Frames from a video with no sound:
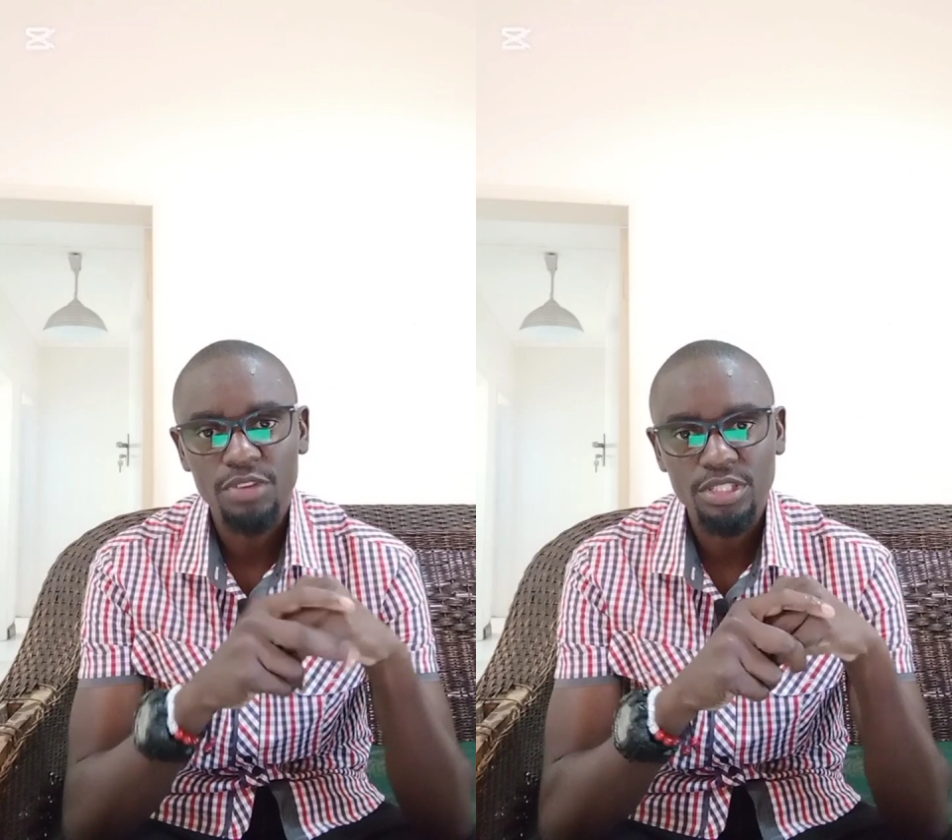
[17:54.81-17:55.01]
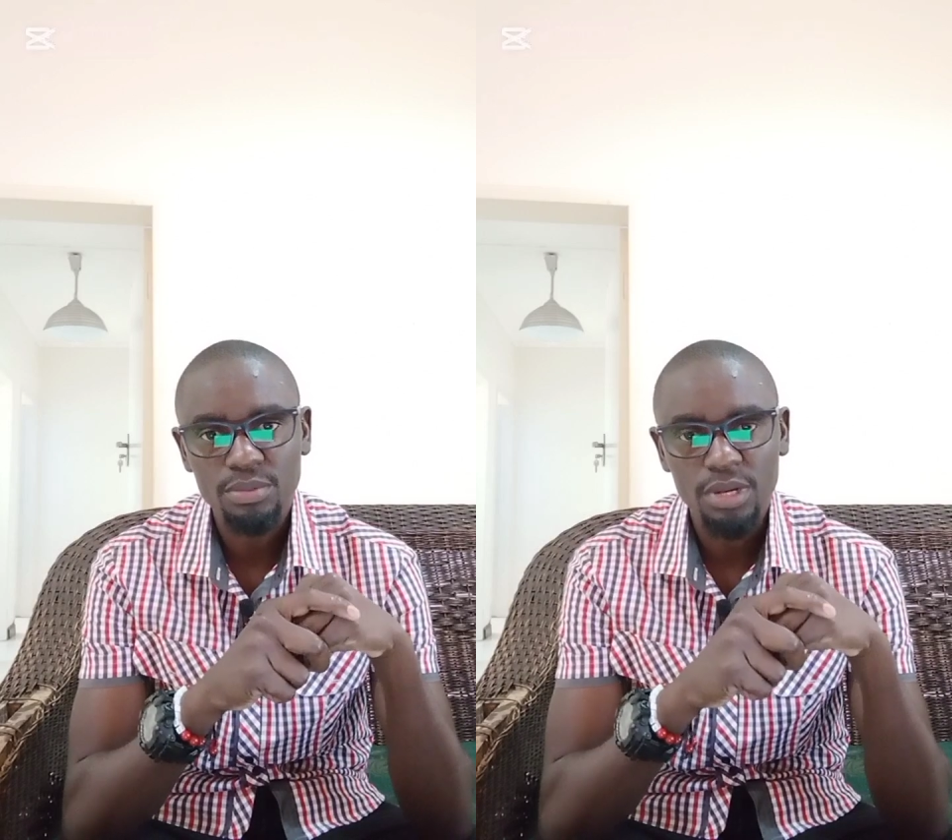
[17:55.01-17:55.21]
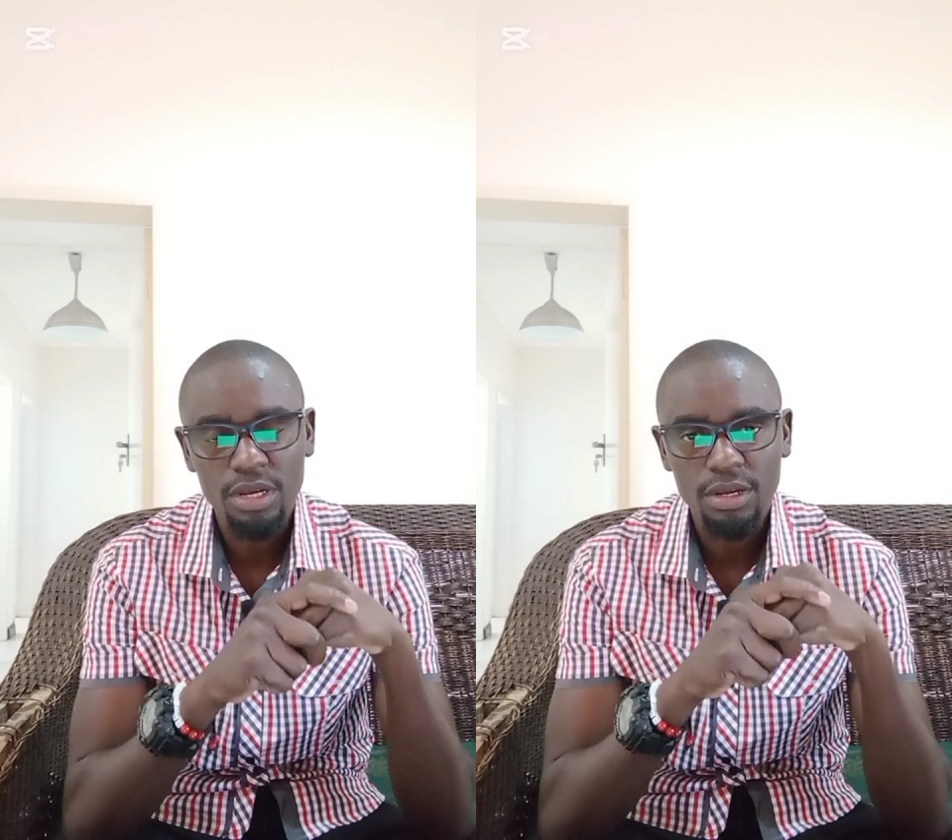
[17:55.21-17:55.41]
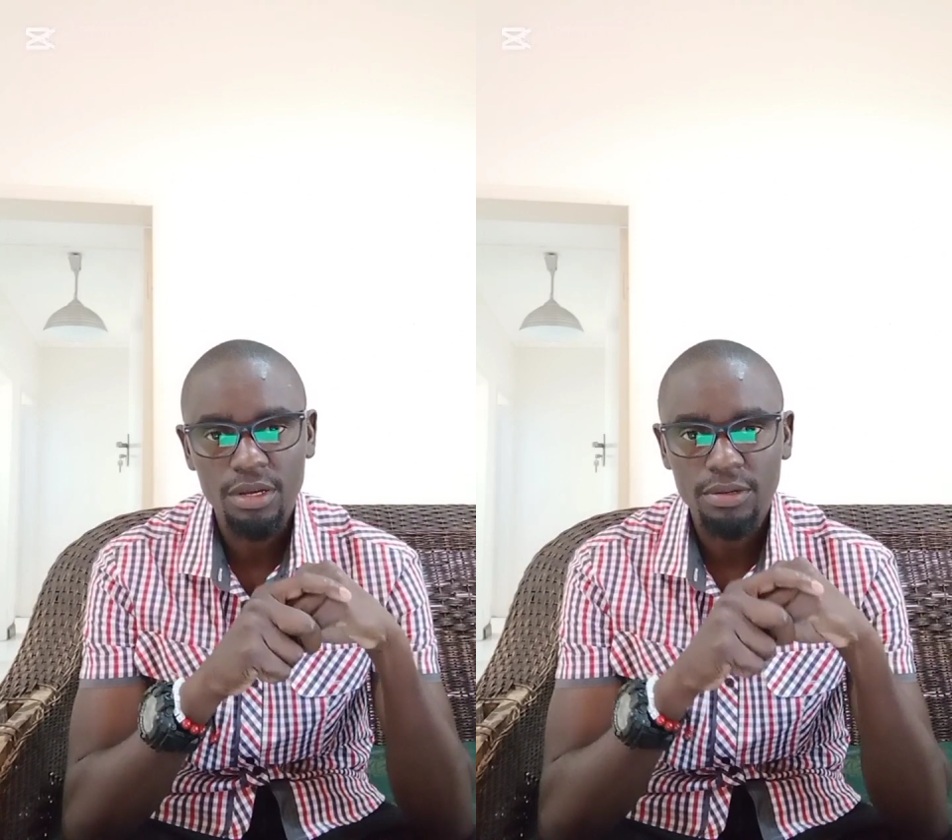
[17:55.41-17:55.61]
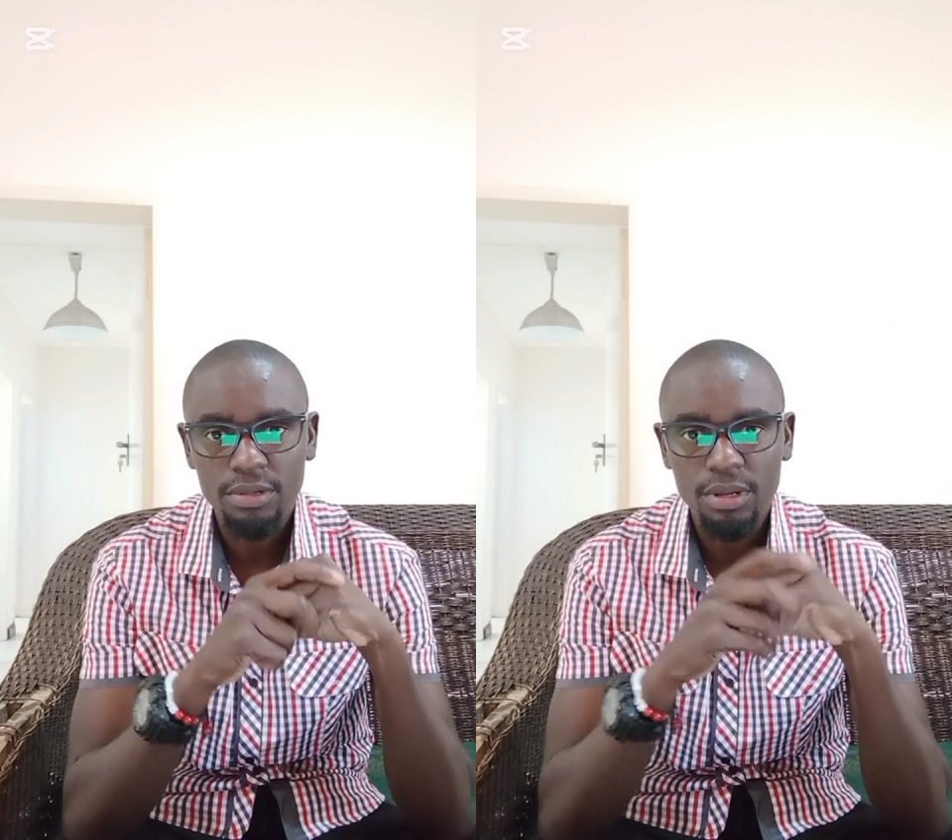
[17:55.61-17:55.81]

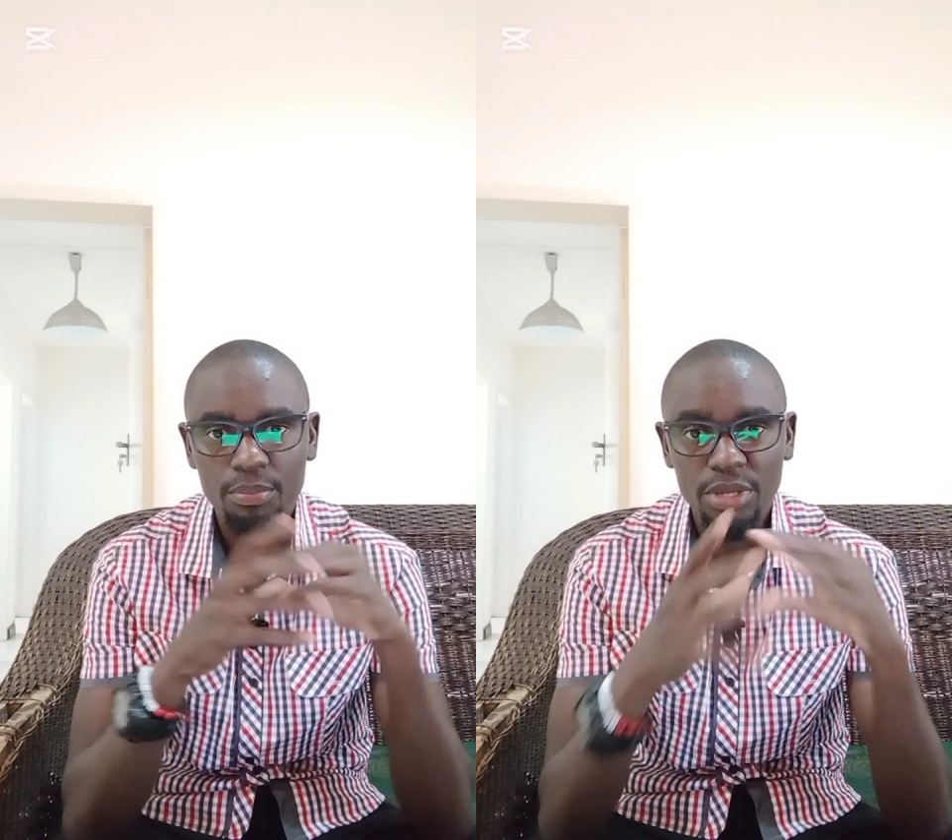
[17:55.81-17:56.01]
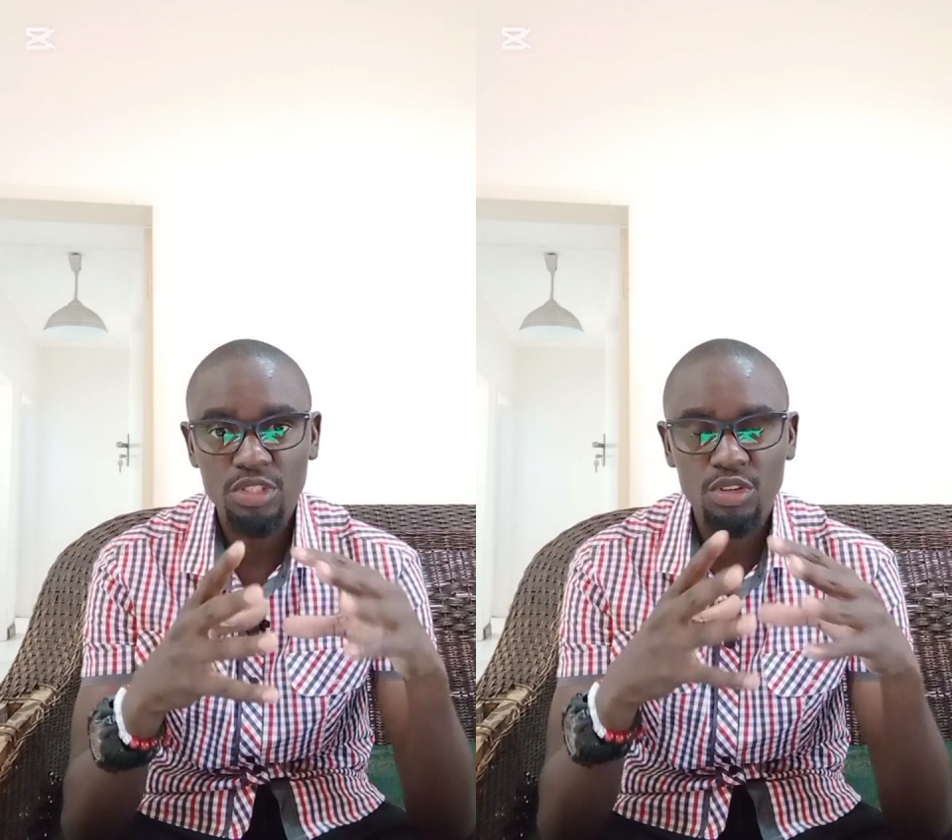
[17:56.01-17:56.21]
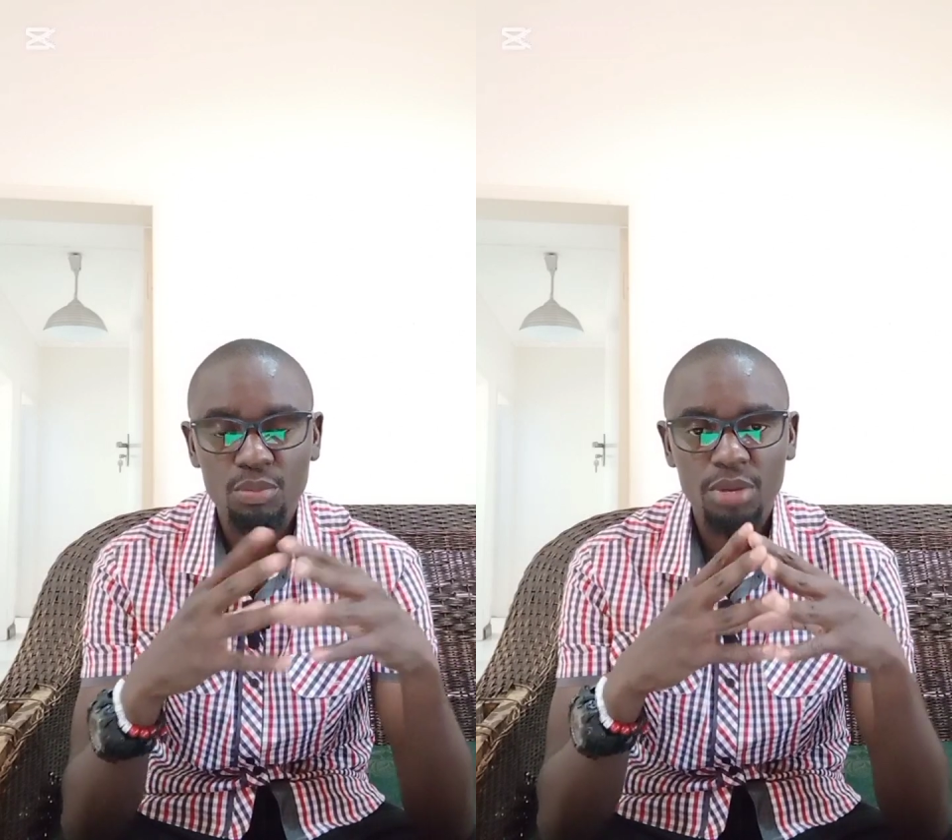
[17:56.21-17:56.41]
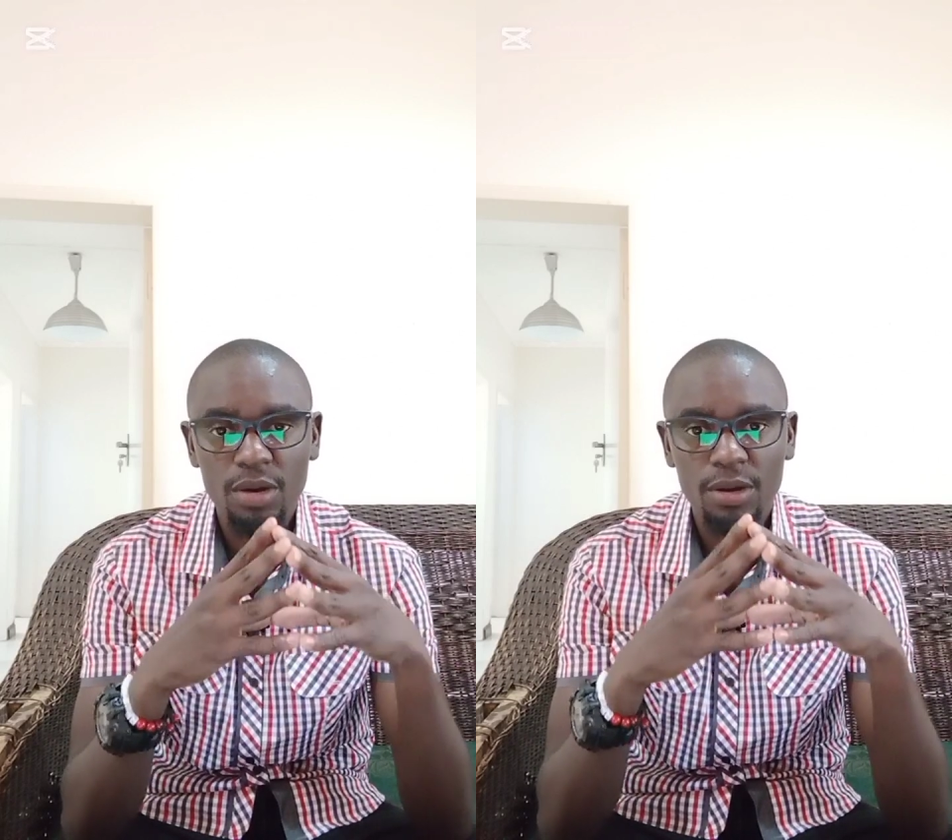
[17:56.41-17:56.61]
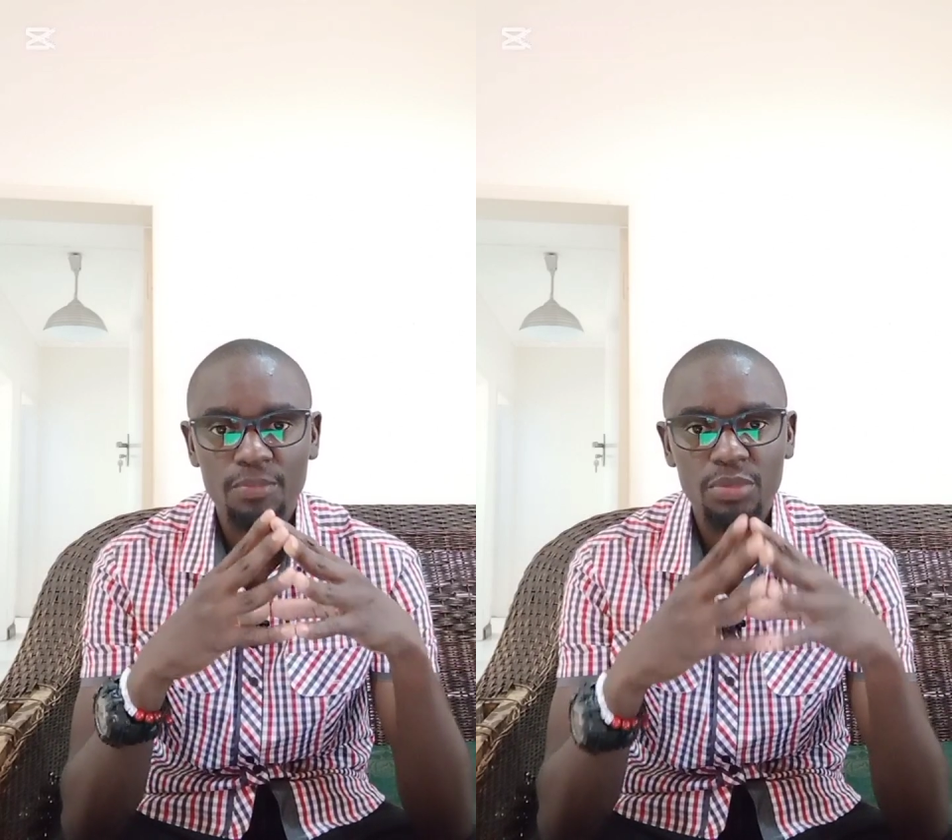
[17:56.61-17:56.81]
a personal power,